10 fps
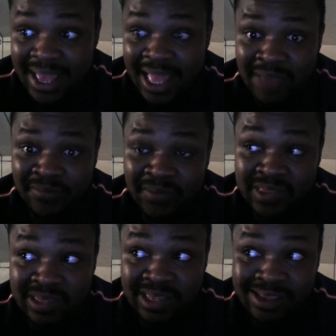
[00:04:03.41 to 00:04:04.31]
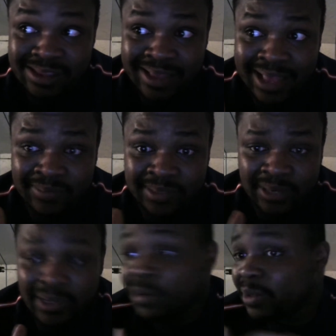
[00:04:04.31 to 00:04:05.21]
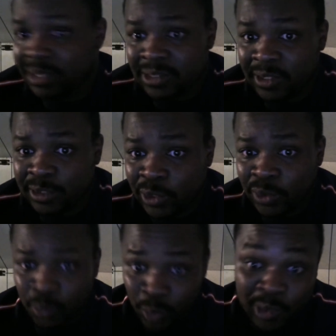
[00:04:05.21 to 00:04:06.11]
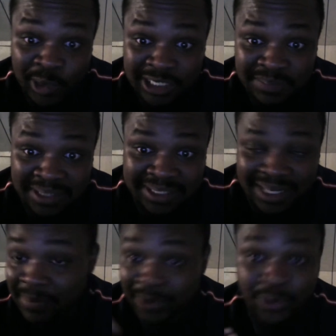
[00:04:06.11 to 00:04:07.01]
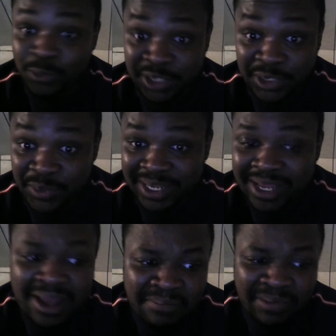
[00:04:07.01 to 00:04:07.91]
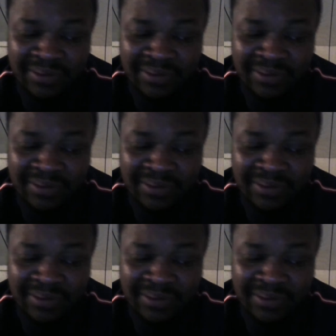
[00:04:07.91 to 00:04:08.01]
If it, it was like, okay, well, this car's cool. We could expect it. I'm like, cool, do it. But it